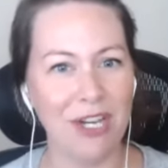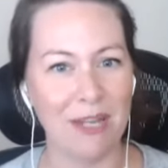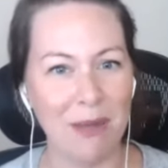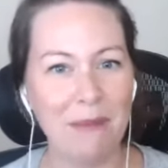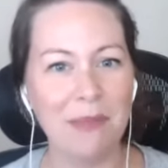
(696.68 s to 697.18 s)

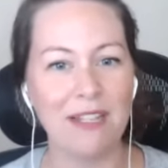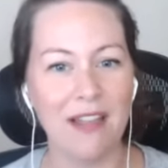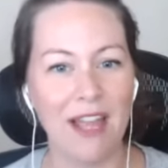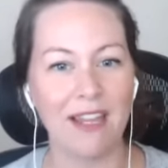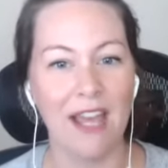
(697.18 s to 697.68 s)
I being
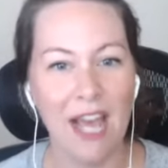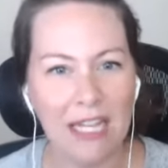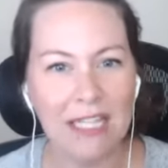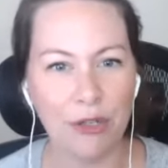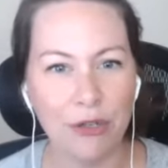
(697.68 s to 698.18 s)
like
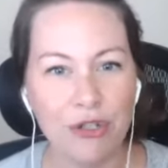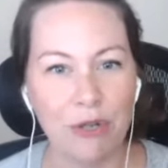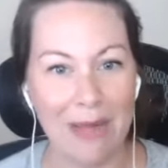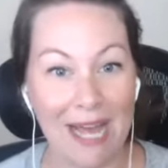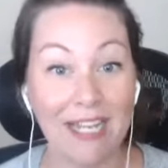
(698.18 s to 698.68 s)
a little
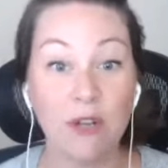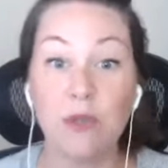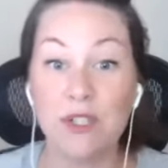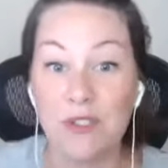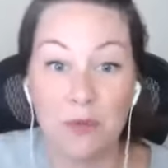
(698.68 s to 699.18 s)
dramatic,
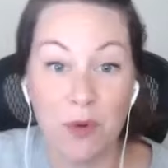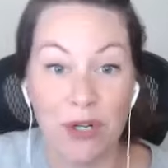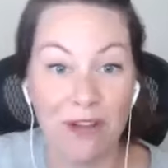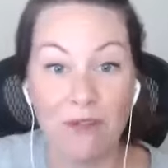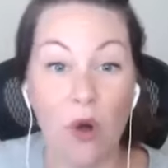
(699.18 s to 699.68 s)
which is a
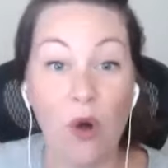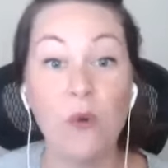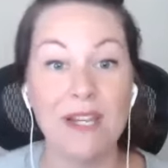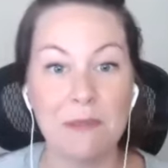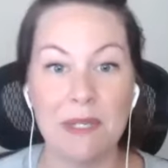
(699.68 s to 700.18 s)
word I've
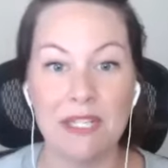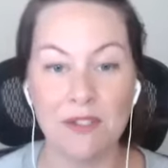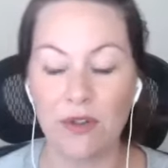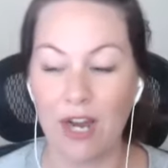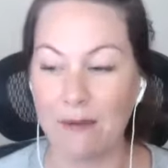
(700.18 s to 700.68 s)
always been
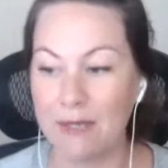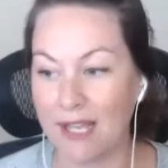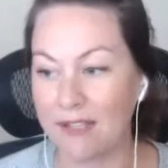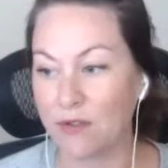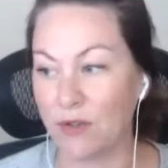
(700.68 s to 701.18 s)
described
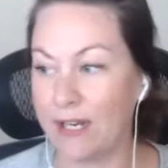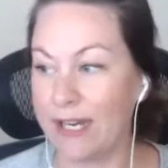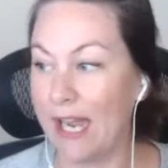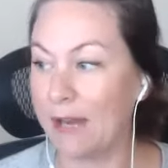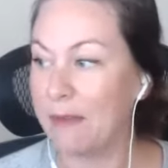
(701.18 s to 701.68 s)
as
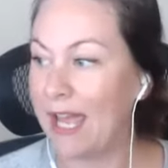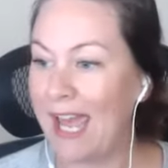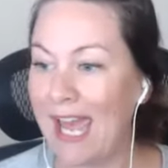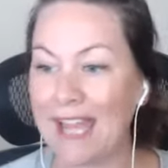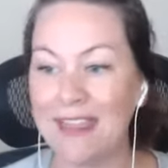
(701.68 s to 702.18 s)
growing up.
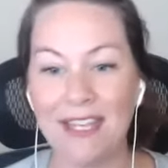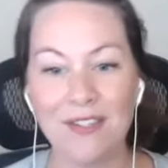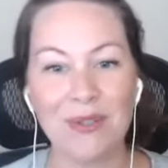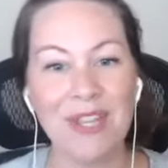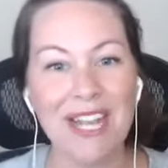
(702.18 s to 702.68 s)
And then
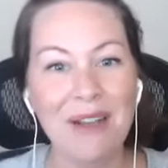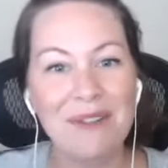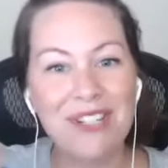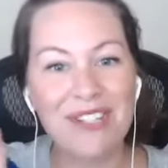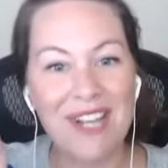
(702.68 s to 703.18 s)
I
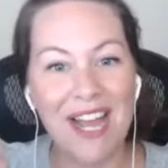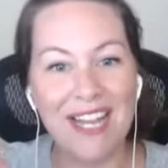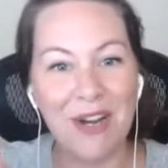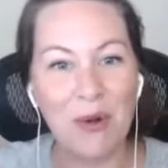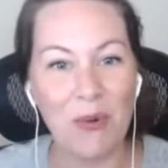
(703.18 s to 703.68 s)
would just kind
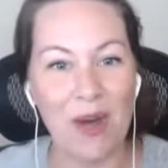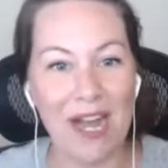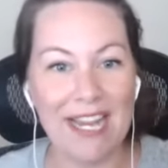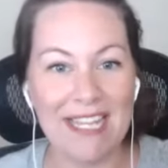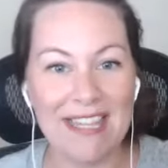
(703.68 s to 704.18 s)
of
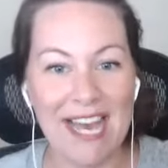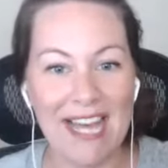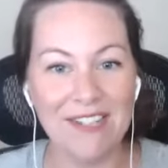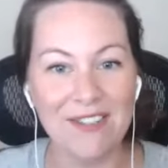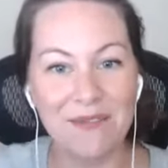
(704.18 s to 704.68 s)
quiet that
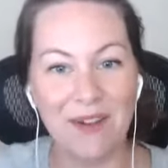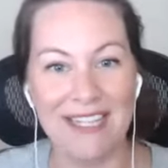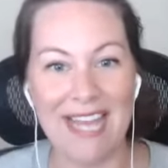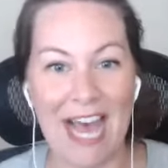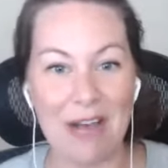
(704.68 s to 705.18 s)
and just
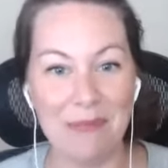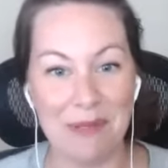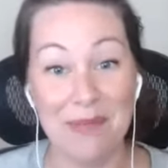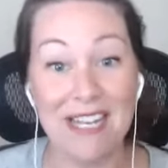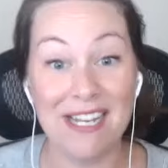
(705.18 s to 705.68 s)
find the happy
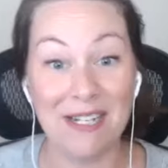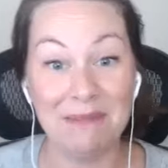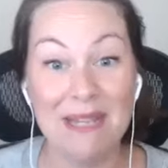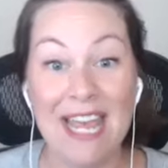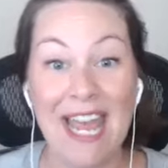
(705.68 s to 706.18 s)
medium.